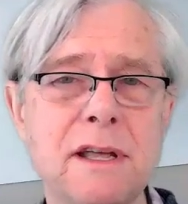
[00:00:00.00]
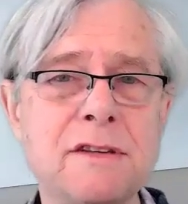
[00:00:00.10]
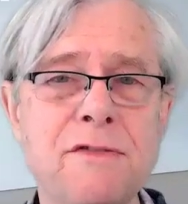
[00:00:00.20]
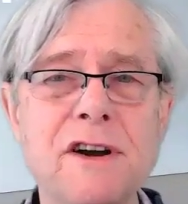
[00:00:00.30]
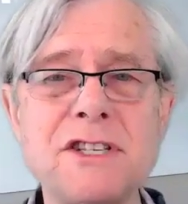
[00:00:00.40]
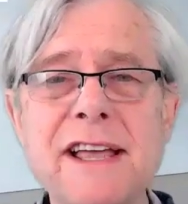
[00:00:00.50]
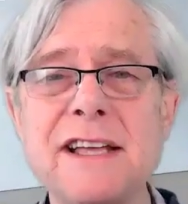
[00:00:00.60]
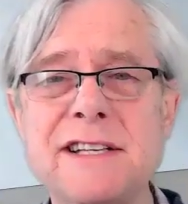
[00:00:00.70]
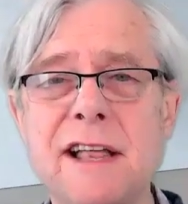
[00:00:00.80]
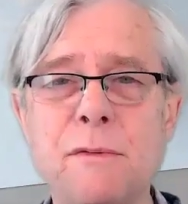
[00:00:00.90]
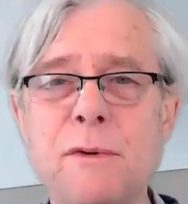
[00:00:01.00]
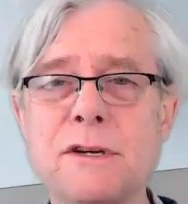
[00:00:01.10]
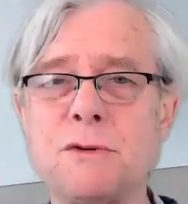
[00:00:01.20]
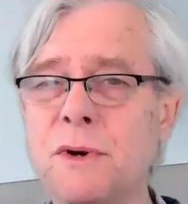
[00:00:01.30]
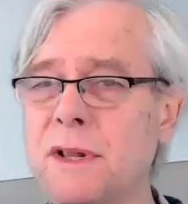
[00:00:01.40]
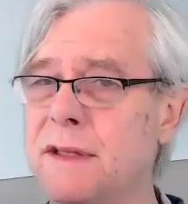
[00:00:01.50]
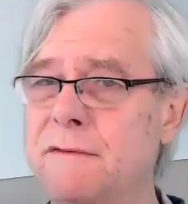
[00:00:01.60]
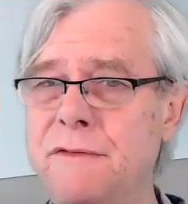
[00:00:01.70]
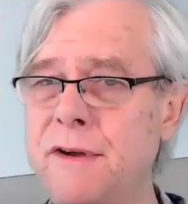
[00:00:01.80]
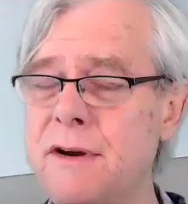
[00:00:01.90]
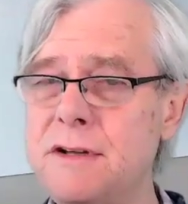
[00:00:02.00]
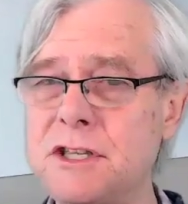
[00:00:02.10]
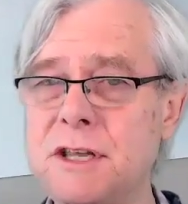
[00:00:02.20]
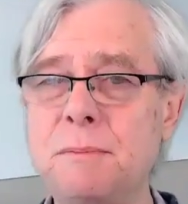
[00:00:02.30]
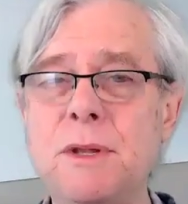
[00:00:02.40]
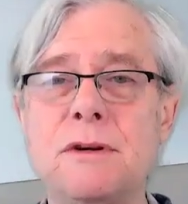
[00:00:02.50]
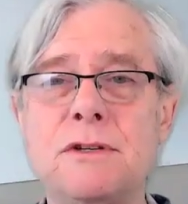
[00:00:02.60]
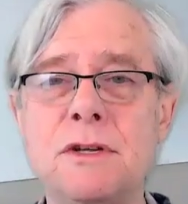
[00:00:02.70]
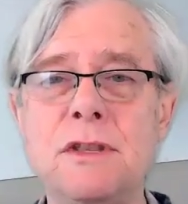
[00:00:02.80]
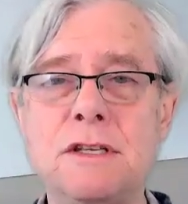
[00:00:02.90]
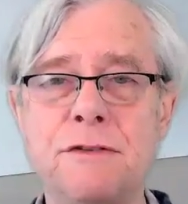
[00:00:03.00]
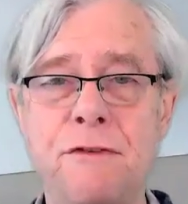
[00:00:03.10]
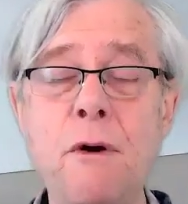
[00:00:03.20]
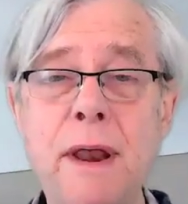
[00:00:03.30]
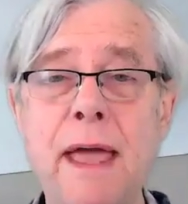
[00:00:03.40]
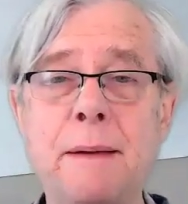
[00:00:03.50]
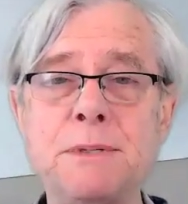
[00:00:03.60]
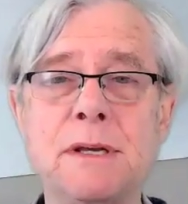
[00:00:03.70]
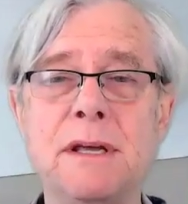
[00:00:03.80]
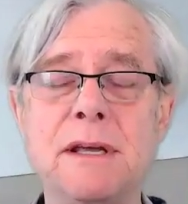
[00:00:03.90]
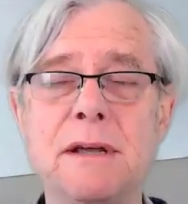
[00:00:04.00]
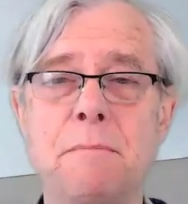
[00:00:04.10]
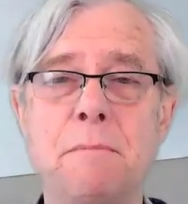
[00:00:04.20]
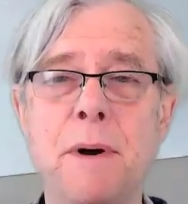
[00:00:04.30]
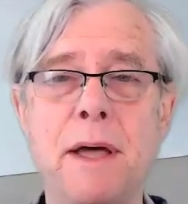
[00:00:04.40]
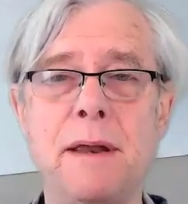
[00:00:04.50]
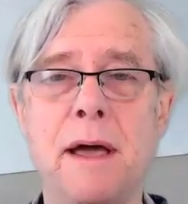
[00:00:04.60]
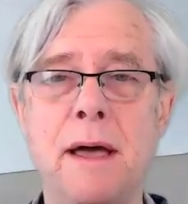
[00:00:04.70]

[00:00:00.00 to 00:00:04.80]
as far as I can tell, it works really very similar to these phone apps, but